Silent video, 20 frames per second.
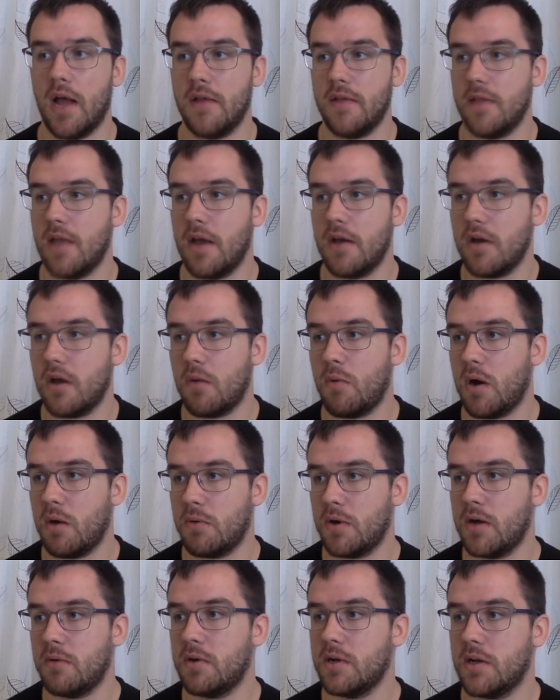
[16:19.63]
Now
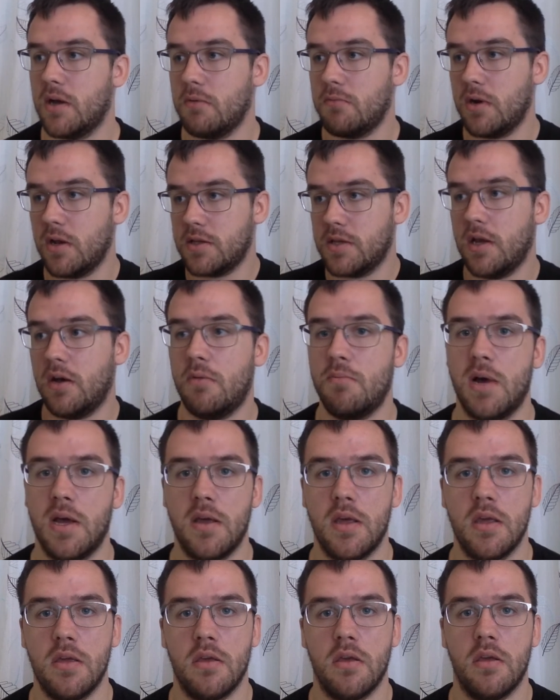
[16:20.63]
I want to tell
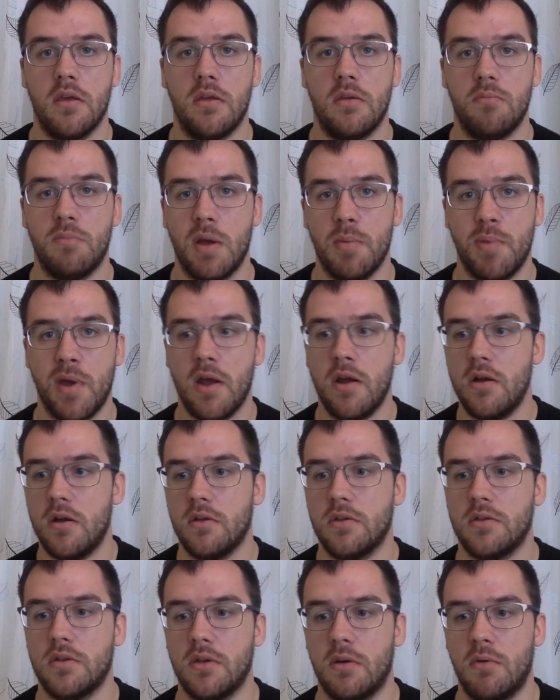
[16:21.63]
my
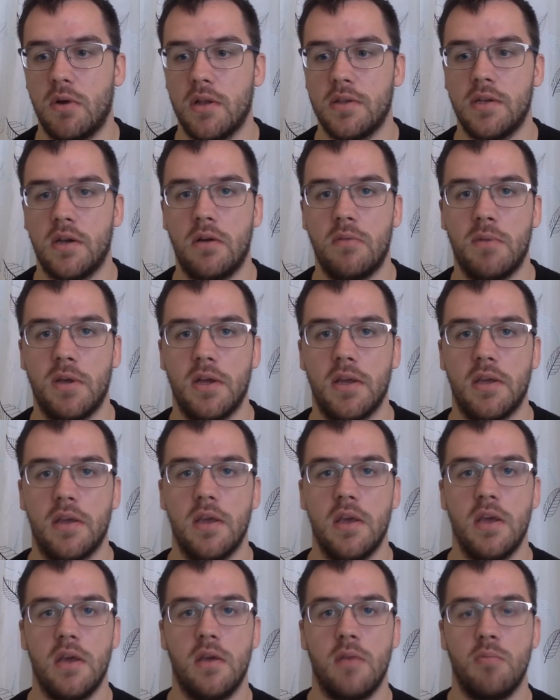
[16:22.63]
parents, I want to tell
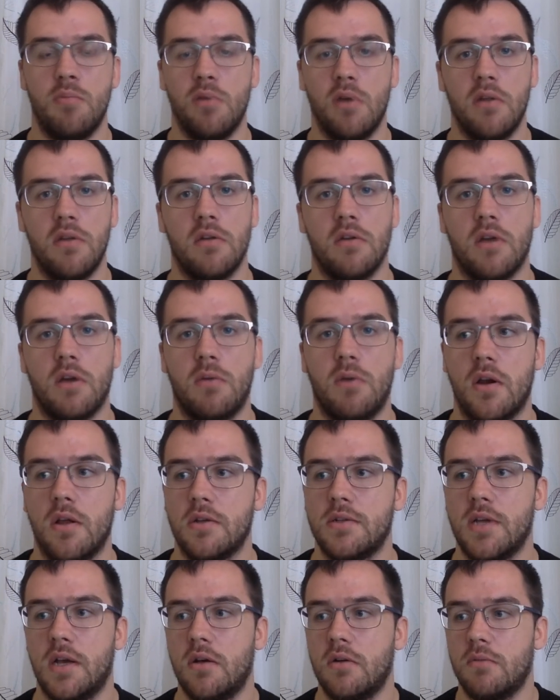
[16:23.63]
my brother, I
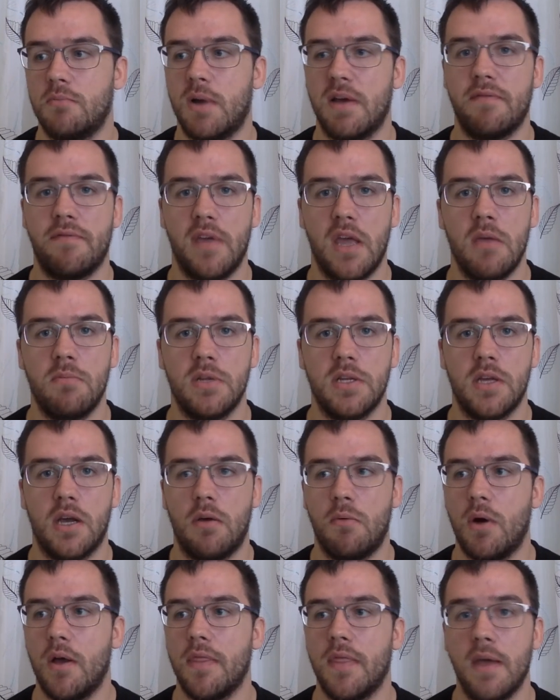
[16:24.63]
want to tell my family,
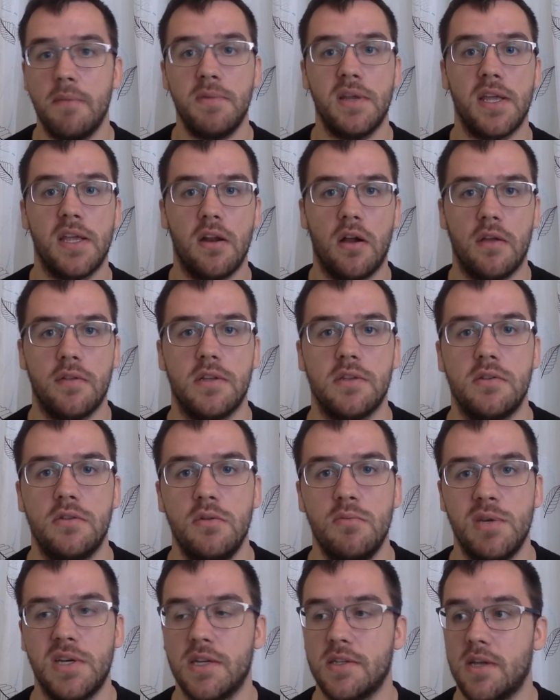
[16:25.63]
I want them to get on this
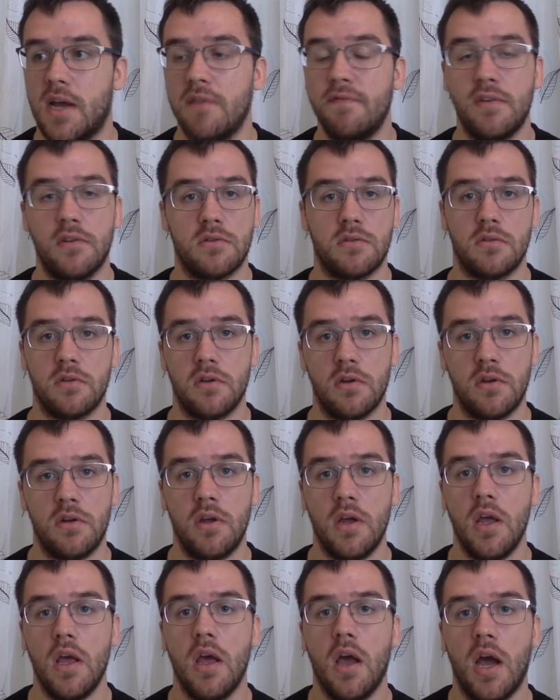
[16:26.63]
too because I feel so
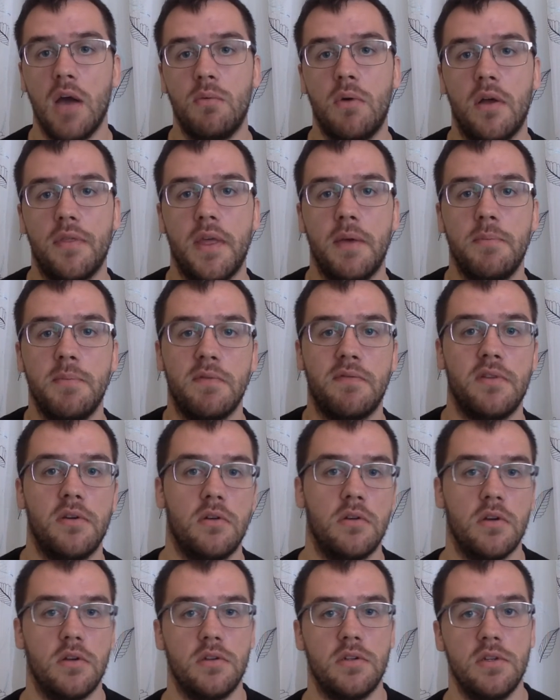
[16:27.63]
good. I want them to
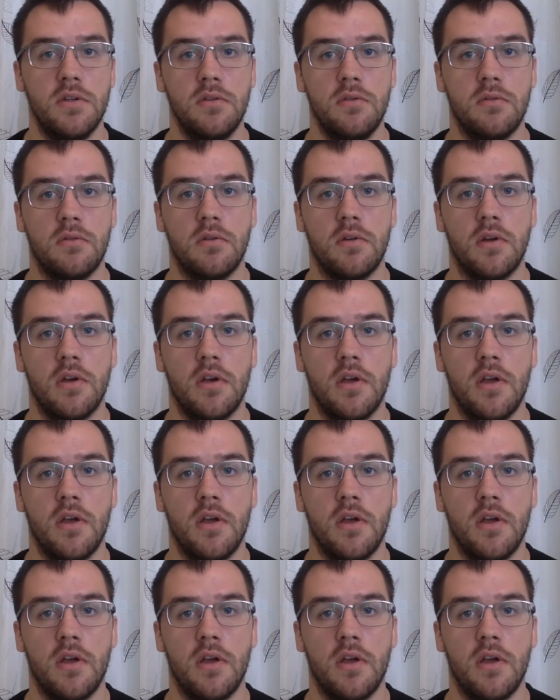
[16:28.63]
feel good too.